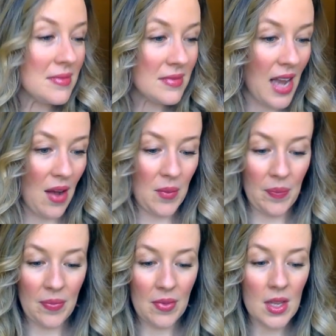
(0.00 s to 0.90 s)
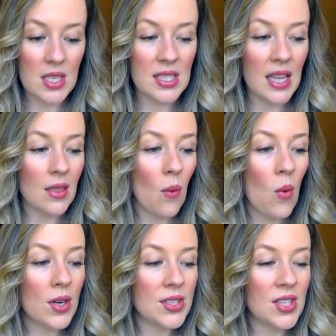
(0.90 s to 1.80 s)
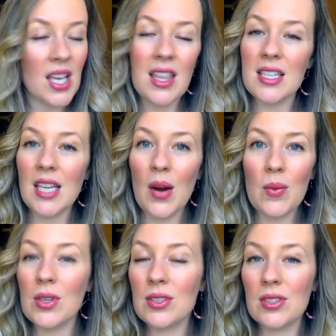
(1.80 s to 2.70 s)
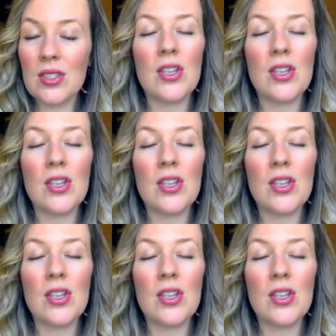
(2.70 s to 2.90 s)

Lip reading: Now, is that the worst thing in the entire world?